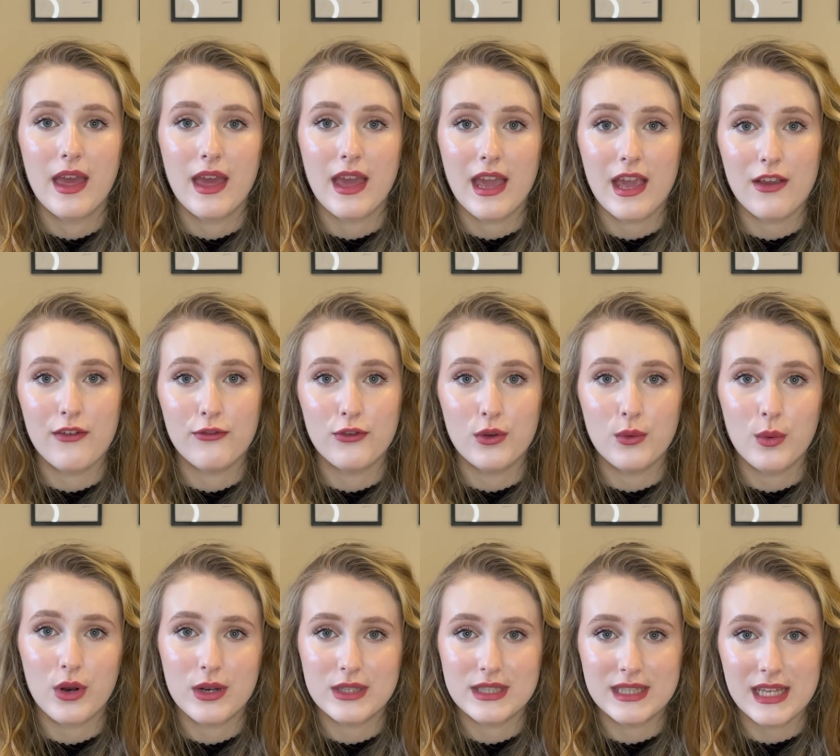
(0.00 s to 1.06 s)
If you
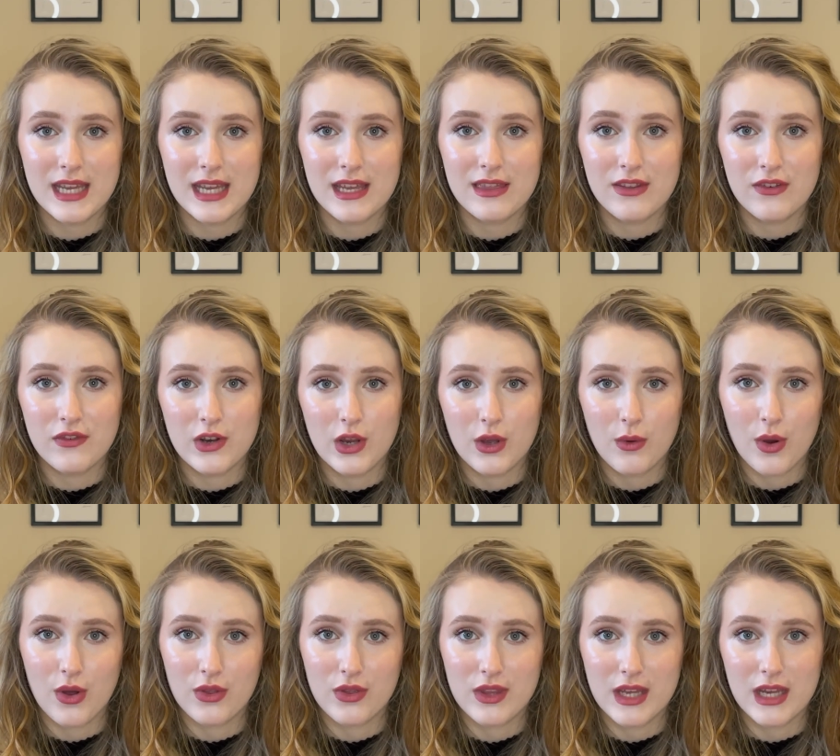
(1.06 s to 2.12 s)
want to see the video
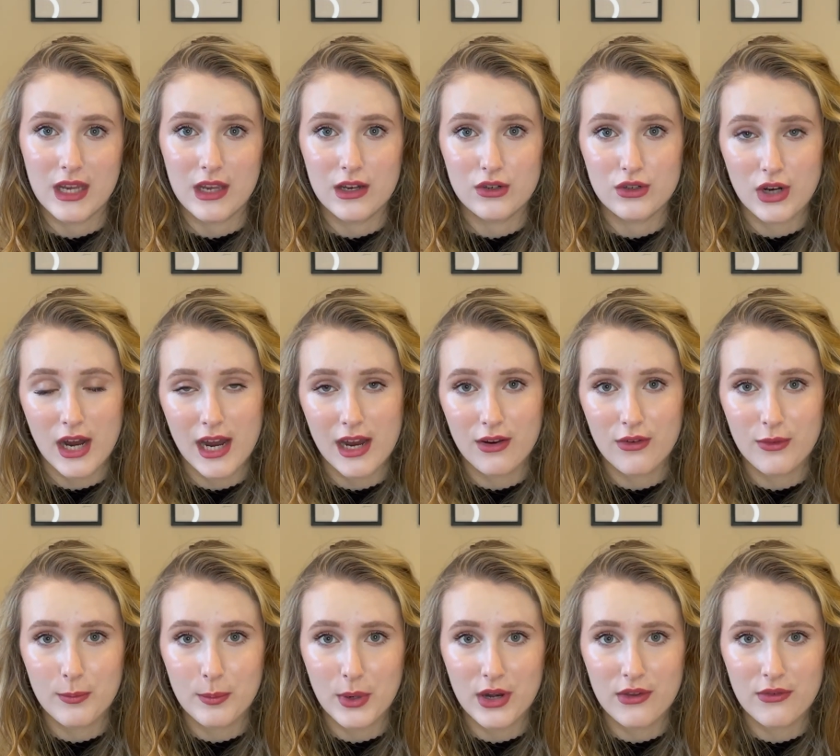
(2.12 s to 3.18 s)
on the triangle
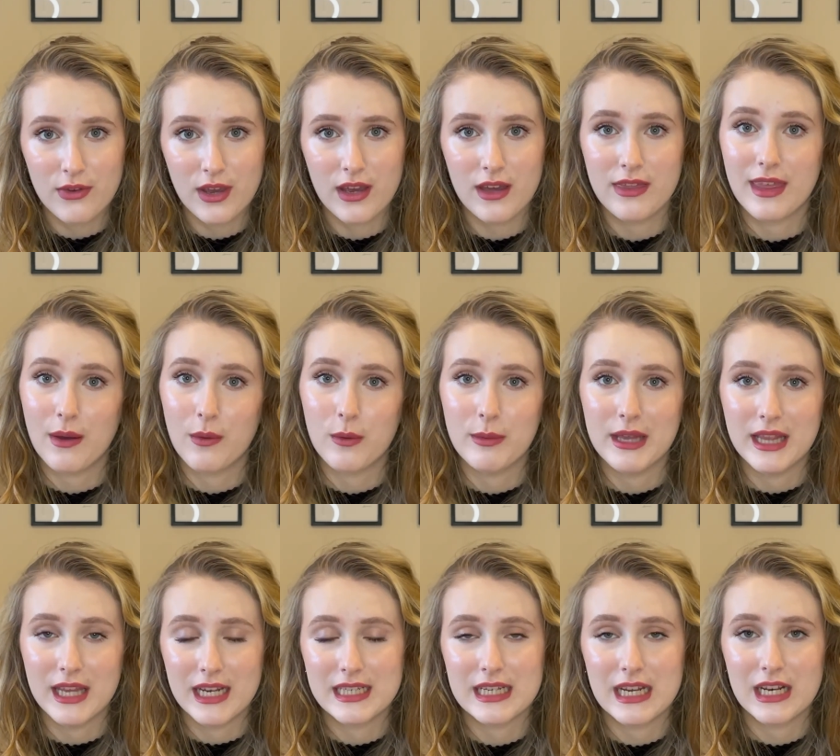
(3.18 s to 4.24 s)
body figure, that will be
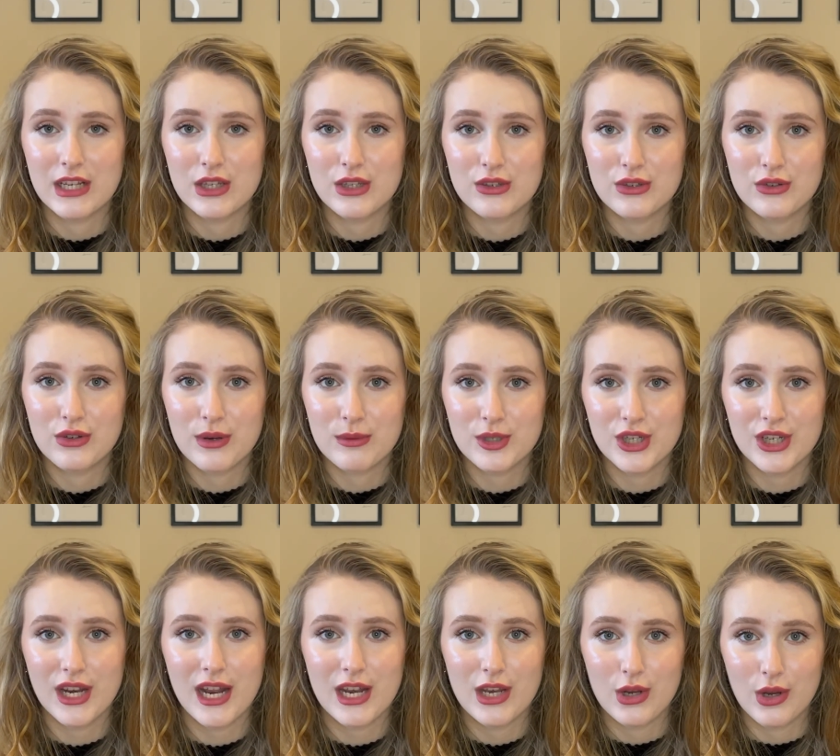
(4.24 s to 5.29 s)
linked down in the description
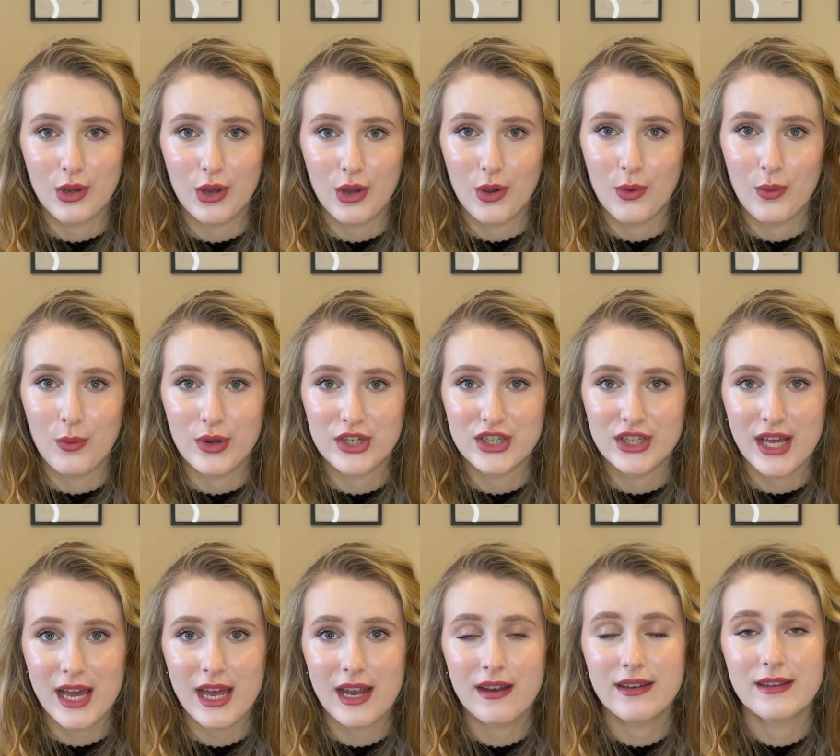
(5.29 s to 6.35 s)
and you can go and watch
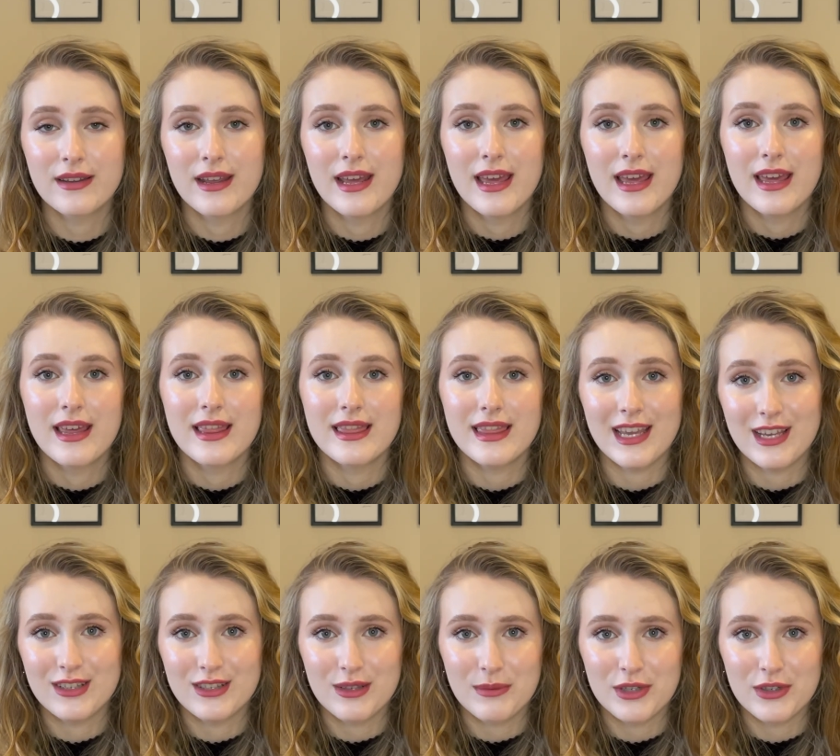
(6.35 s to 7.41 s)
that. Thank you
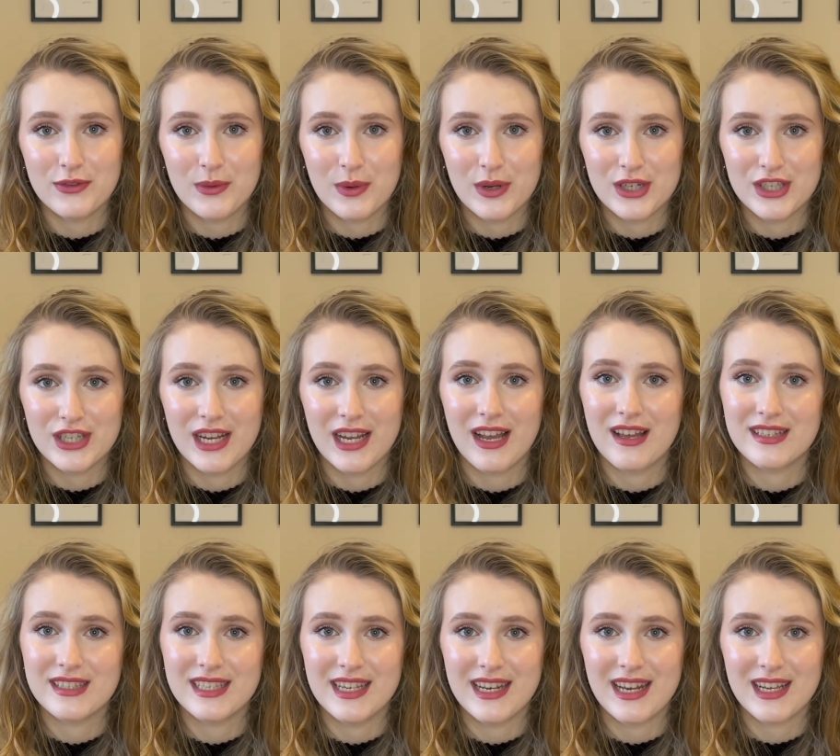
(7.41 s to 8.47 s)
so much for watching. I'll
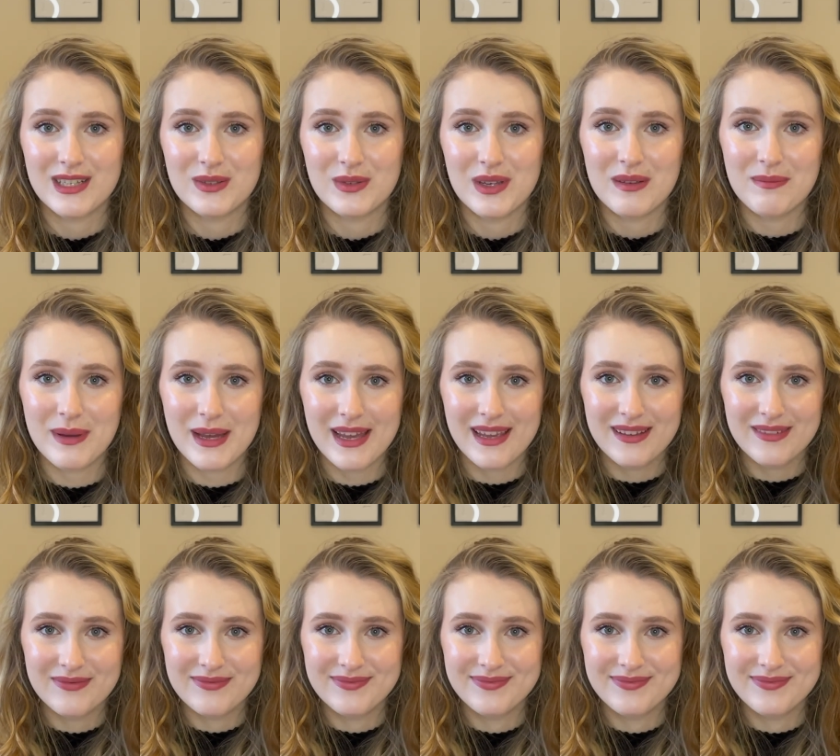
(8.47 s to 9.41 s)
see you next week. Bye!